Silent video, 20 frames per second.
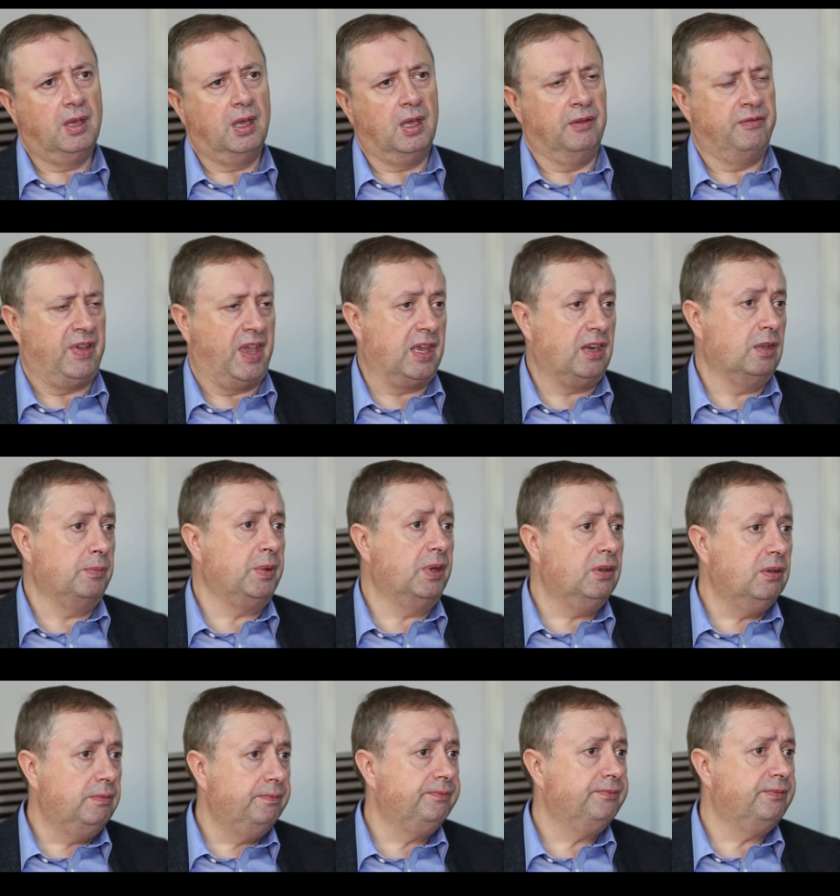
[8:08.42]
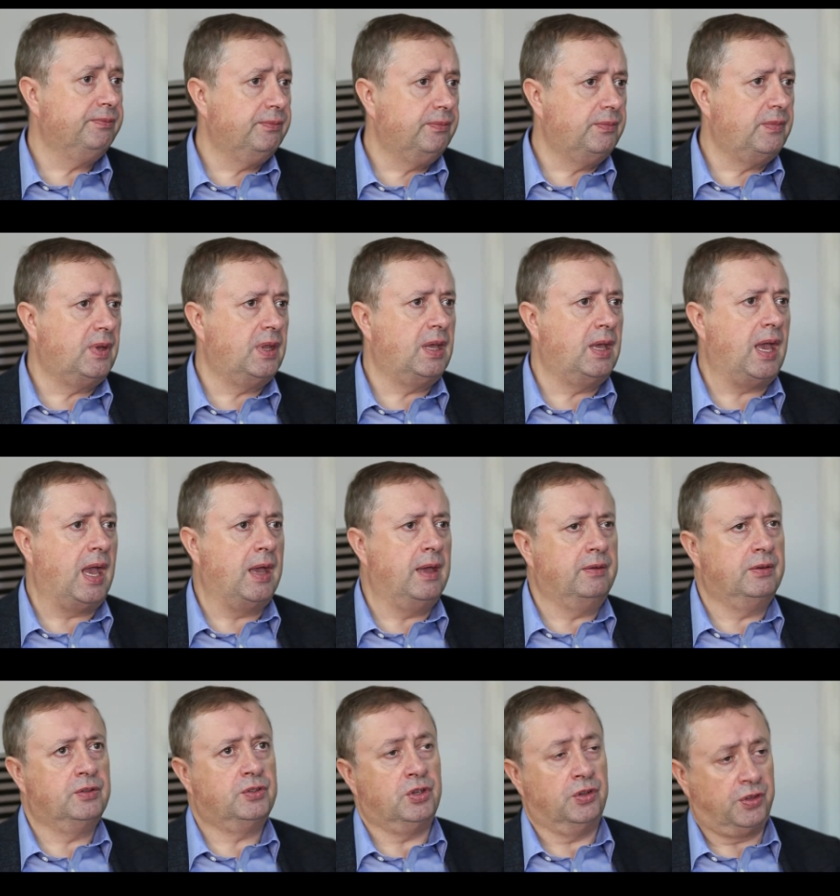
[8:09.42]
available
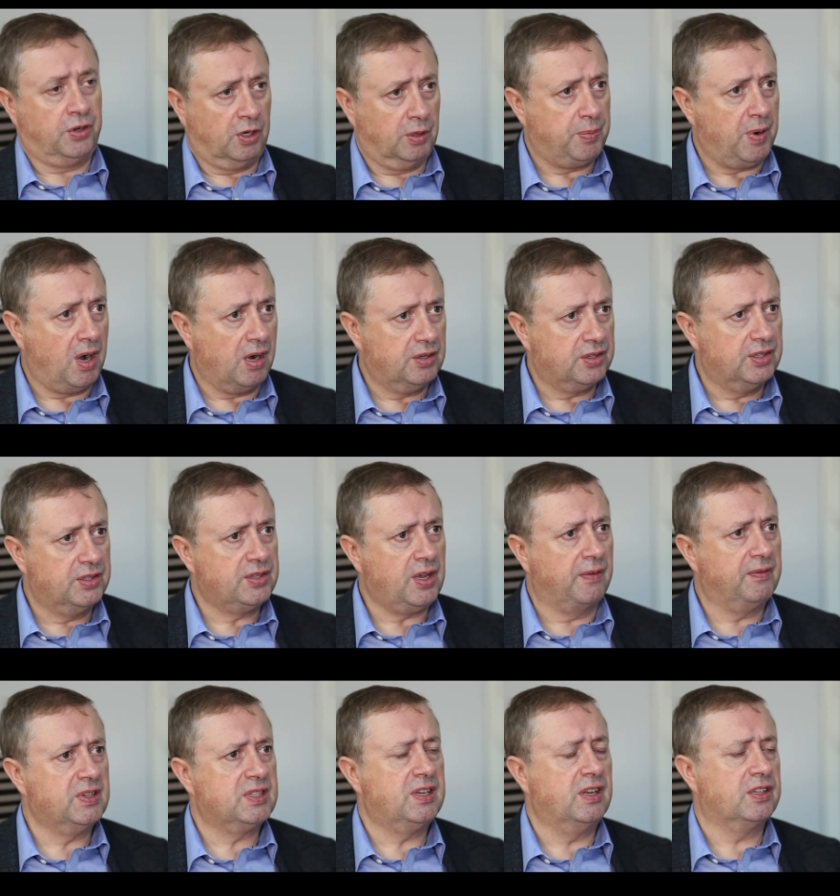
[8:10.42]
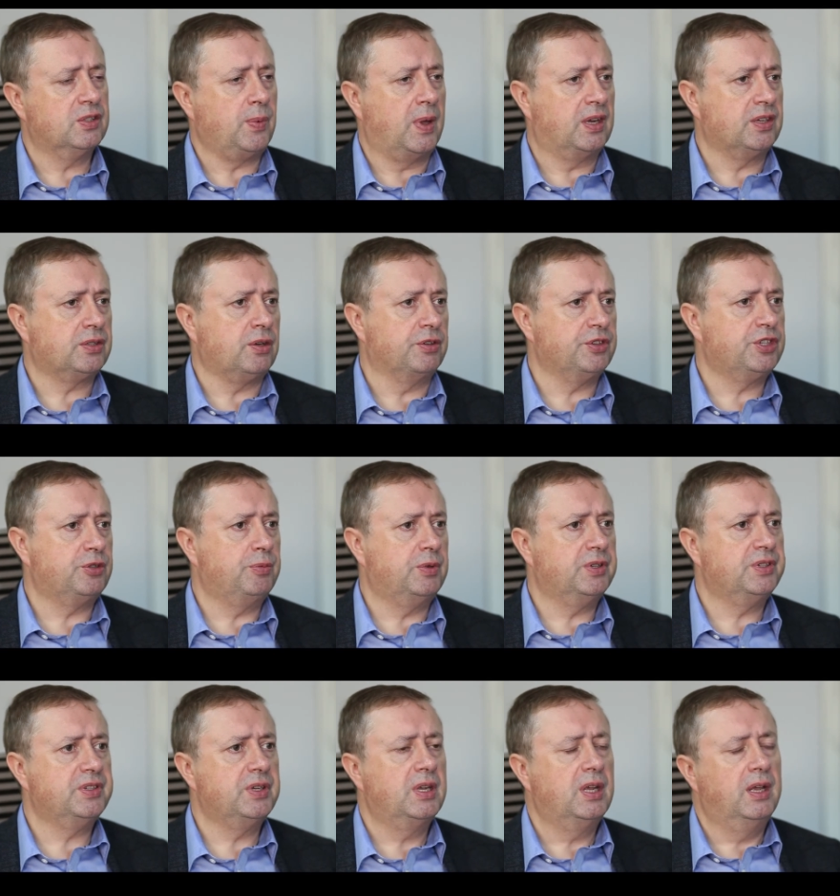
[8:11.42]
to third parties, obviously, as well as
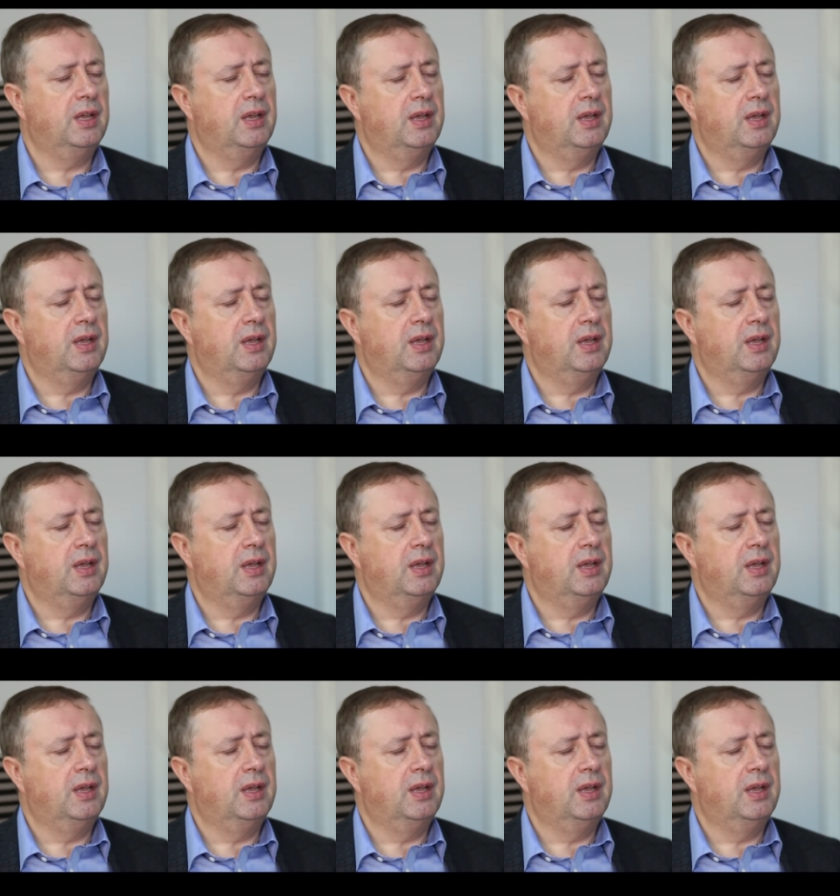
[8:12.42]
customers,